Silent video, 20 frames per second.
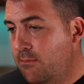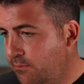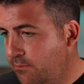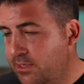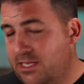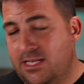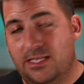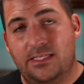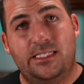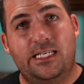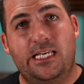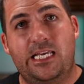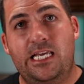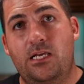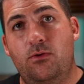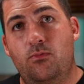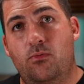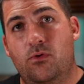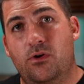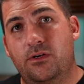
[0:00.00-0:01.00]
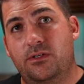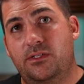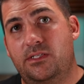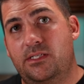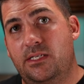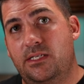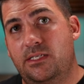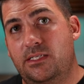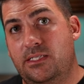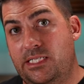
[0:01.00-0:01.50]
because
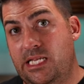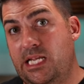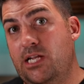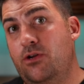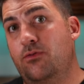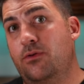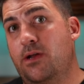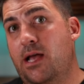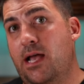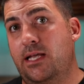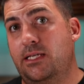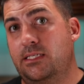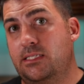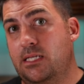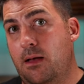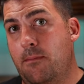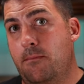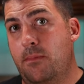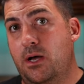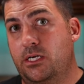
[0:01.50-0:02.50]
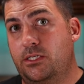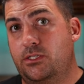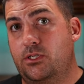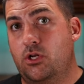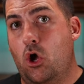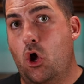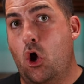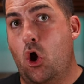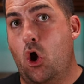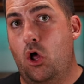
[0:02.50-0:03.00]
keywords synchronize
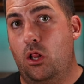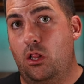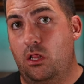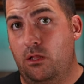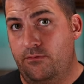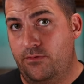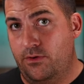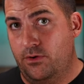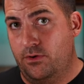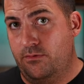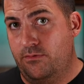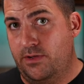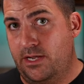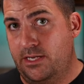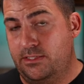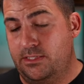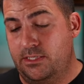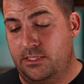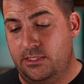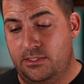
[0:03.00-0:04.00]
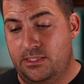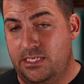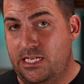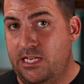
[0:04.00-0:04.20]
amongst all of your devices.